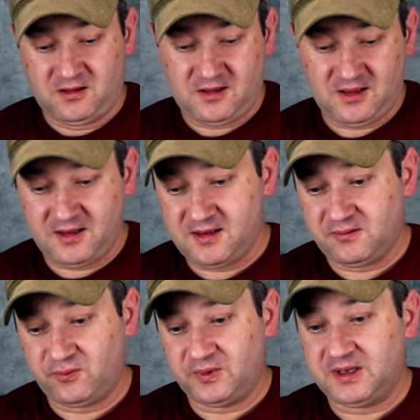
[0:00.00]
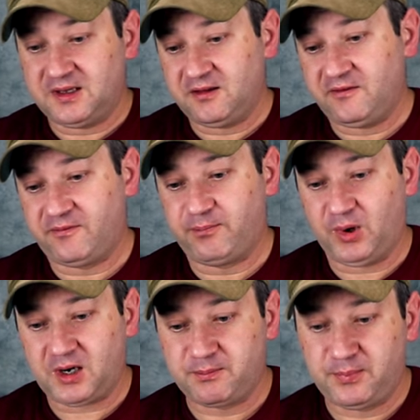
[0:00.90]
And we have
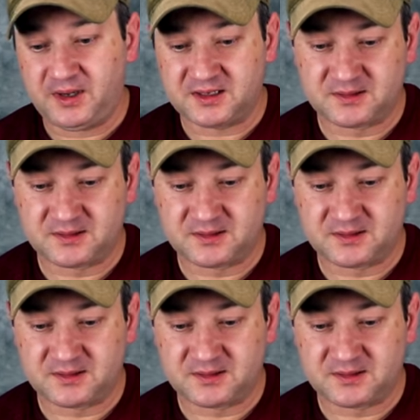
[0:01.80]
Barkbox